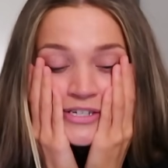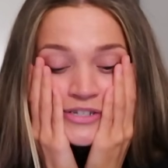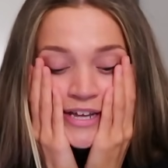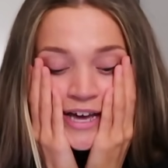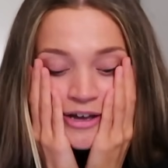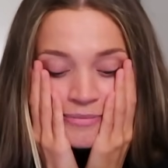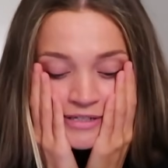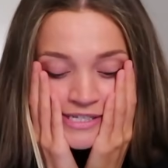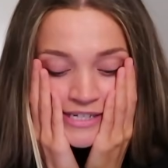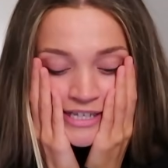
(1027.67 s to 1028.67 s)
I don't know how I'm
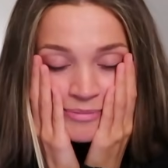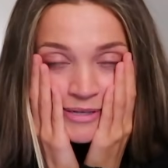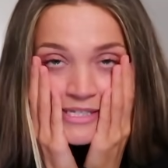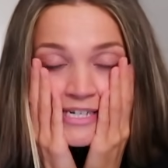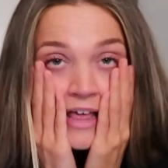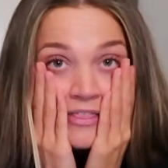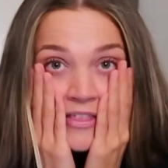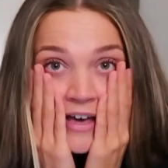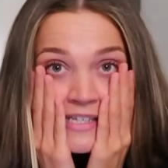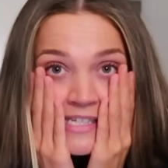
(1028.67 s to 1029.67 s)
gonna sleep. It's
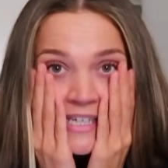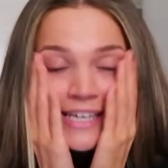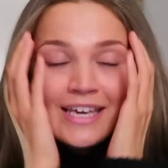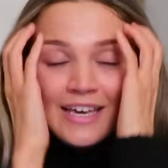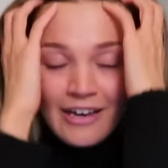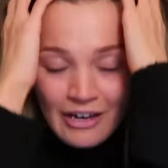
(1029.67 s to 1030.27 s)
10:30.